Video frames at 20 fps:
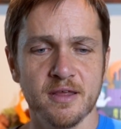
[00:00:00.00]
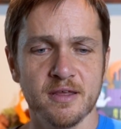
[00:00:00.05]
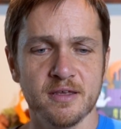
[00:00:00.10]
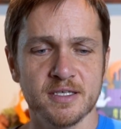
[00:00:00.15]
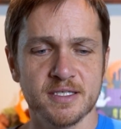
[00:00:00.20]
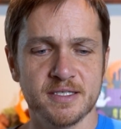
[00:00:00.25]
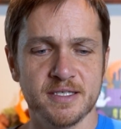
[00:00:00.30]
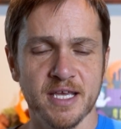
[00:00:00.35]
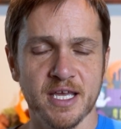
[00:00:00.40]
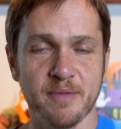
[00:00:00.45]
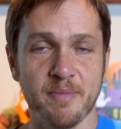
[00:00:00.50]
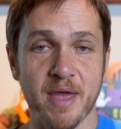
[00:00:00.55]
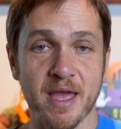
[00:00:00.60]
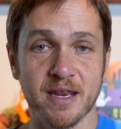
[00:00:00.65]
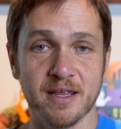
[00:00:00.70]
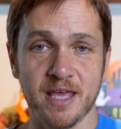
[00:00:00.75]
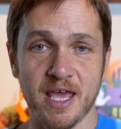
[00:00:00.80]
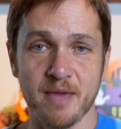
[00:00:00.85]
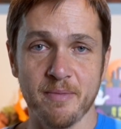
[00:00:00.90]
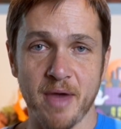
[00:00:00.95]

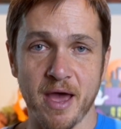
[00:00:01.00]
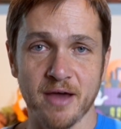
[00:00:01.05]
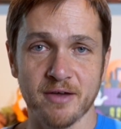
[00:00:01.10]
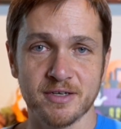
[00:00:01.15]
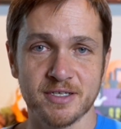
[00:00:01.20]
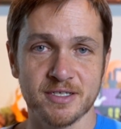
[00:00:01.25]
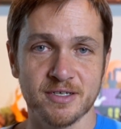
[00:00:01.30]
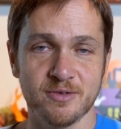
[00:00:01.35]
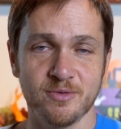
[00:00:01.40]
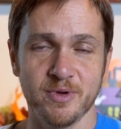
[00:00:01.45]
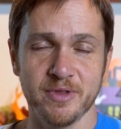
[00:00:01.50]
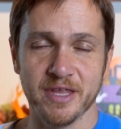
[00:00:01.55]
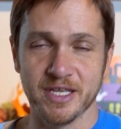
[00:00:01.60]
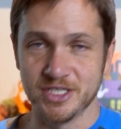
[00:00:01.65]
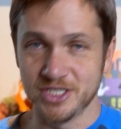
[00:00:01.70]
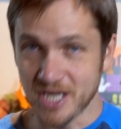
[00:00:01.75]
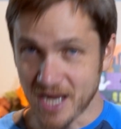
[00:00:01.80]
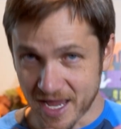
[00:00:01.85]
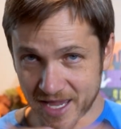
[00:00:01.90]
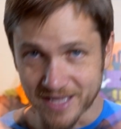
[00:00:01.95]
Stickman came out with a
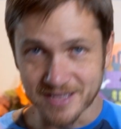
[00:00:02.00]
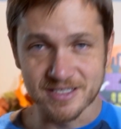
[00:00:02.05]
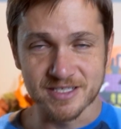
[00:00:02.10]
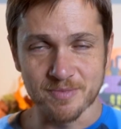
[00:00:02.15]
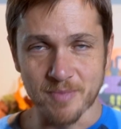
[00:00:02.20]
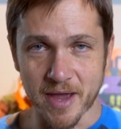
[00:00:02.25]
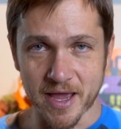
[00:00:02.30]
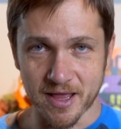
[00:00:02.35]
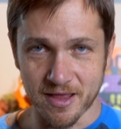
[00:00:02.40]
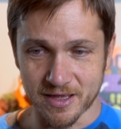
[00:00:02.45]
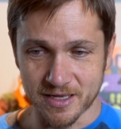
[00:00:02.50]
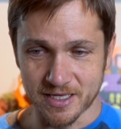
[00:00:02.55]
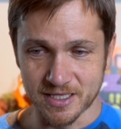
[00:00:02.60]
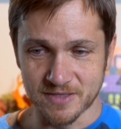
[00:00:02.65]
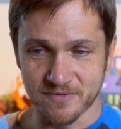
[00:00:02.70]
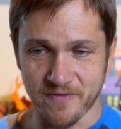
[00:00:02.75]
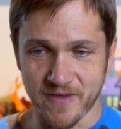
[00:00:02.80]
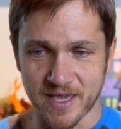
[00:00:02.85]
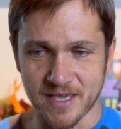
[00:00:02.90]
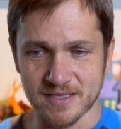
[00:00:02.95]
giant smile on his
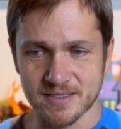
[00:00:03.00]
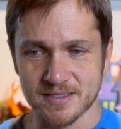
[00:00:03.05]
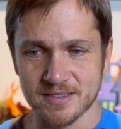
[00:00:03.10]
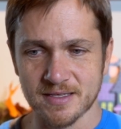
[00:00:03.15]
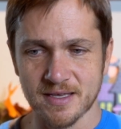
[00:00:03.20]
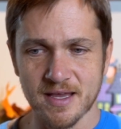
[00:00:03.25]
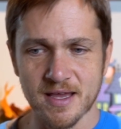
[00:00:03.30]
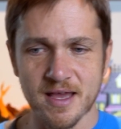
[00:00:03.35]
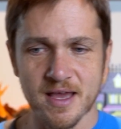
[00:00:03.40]
face.